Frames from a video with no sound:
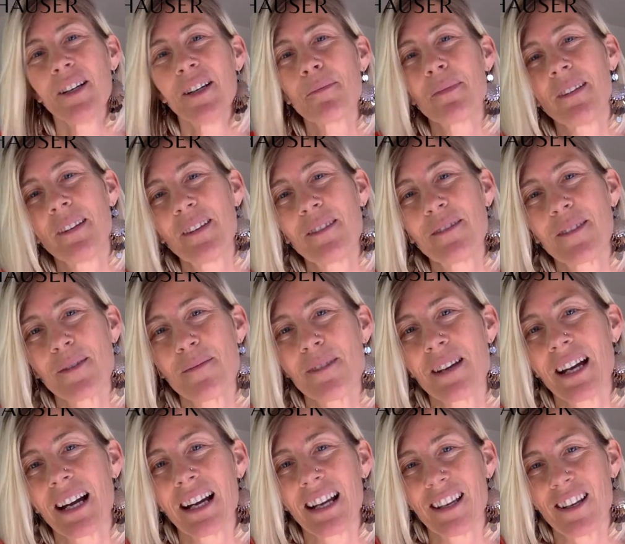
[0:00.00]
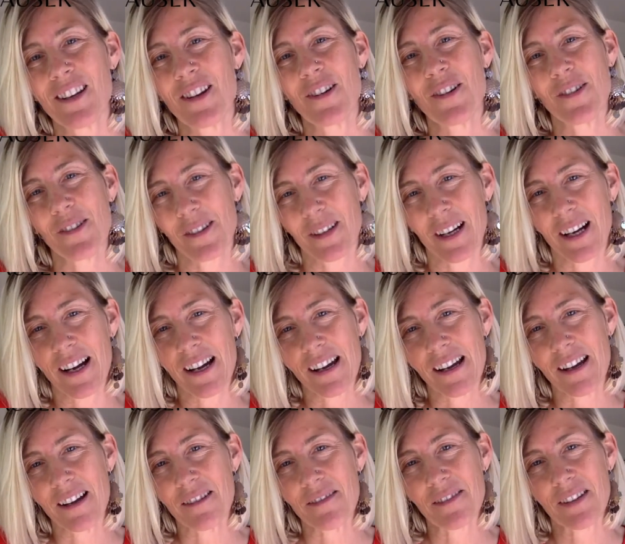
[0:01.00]
Believe you me, I know. I
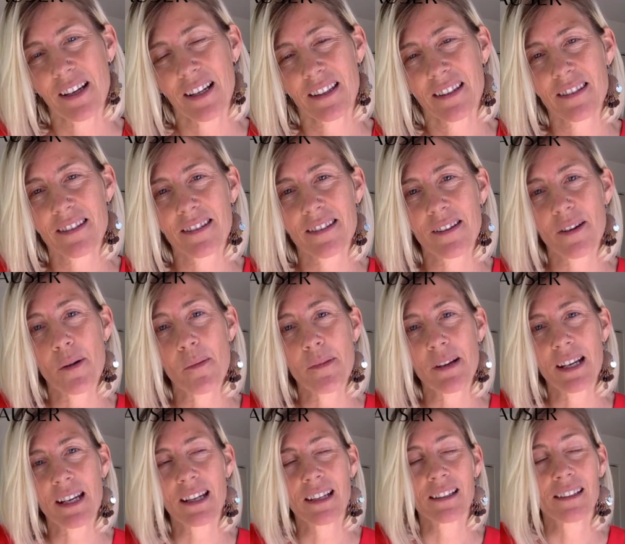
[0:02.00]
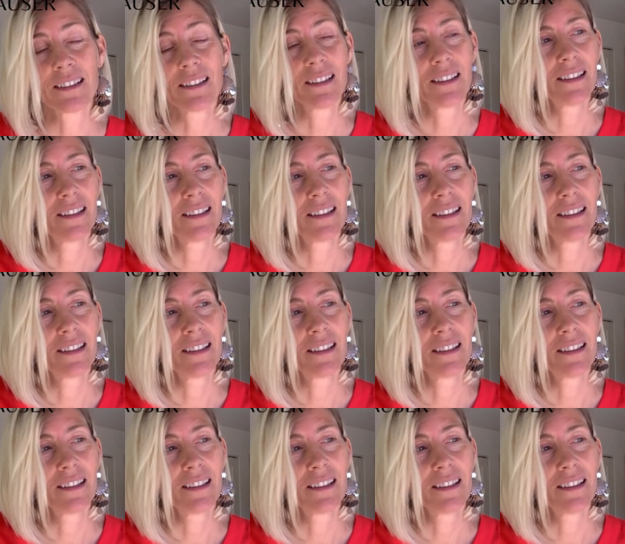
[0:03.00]
have had so many